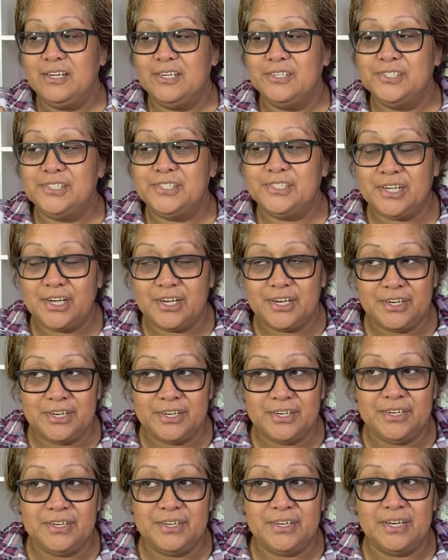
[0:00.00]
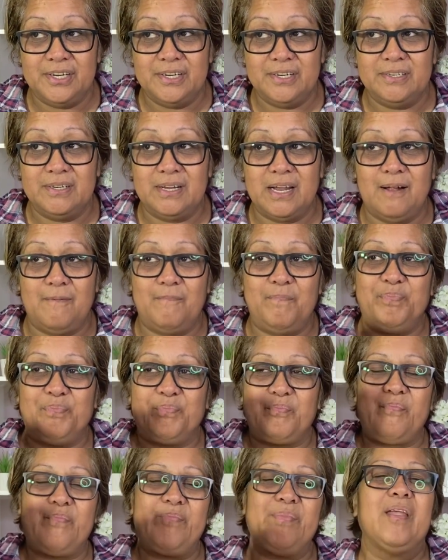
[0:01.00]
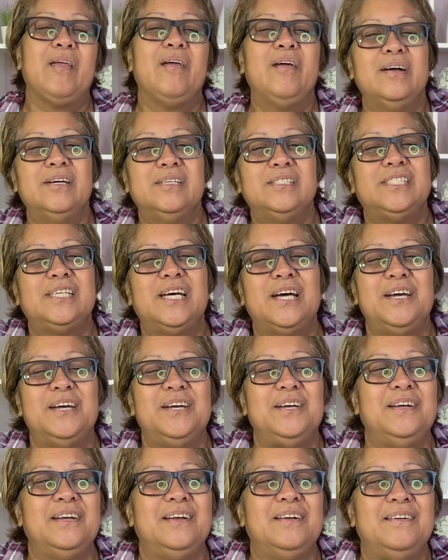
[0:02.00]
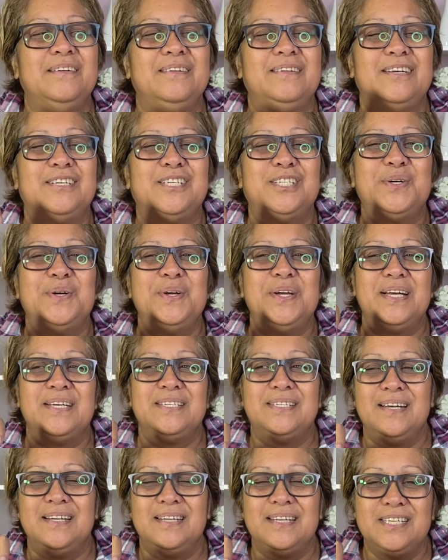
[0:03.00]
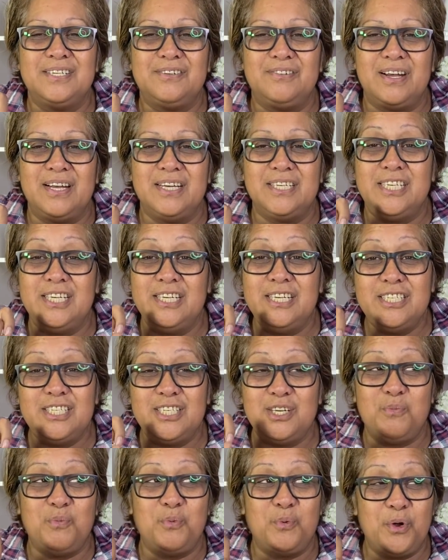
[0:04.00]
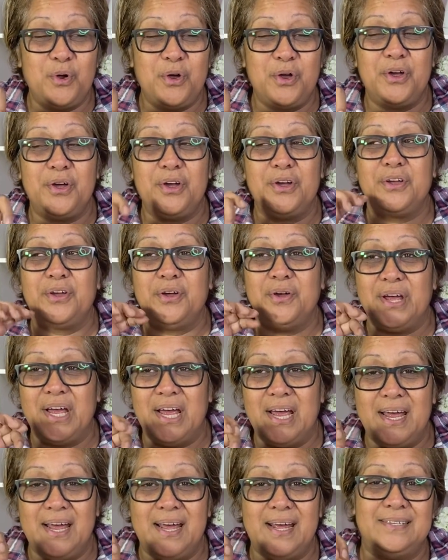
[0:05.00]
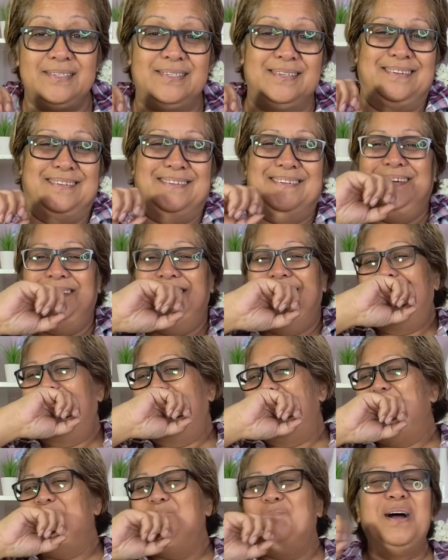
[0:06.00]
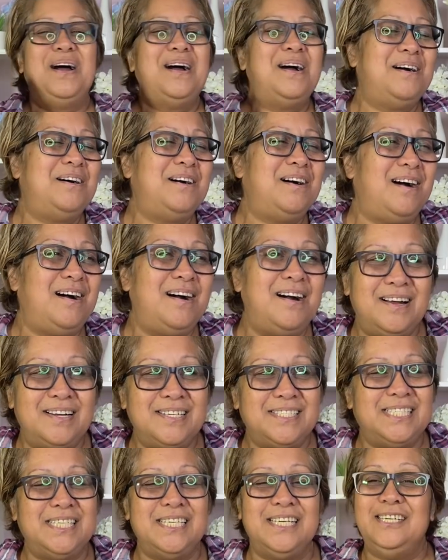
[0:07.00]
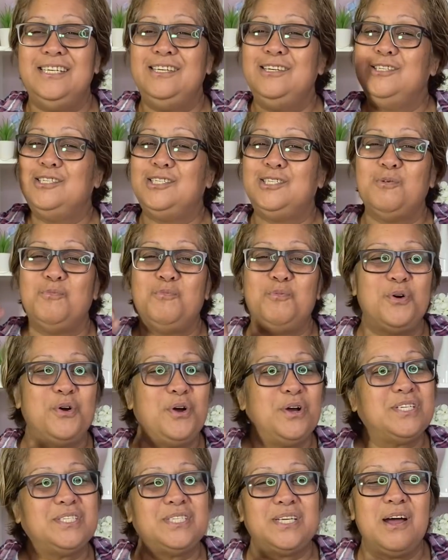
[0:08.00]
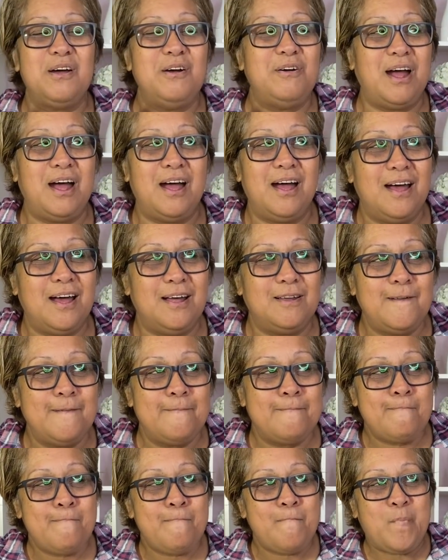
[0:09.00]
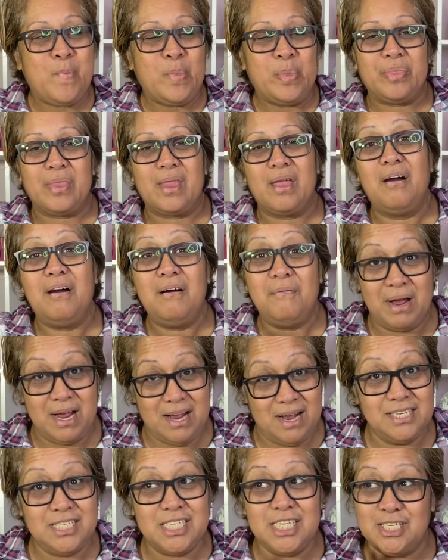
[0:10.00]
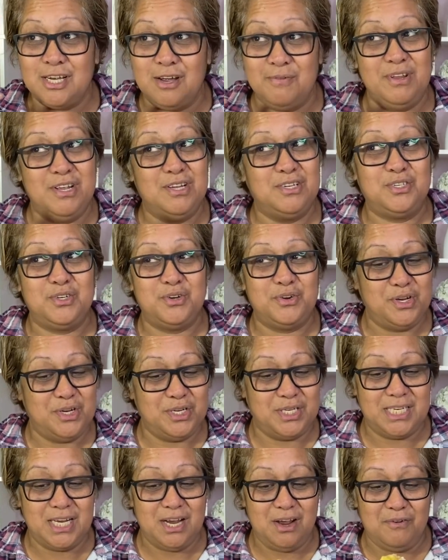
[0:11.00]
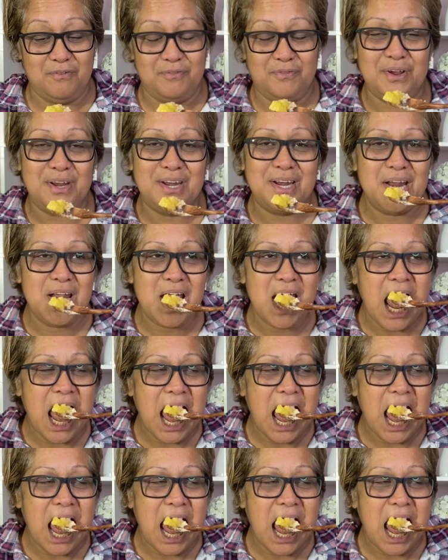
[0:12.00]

So the story goes like this, right? She used to work her ass. My auntie used to work so hard. Oh, my auntie told me the story herself, you know.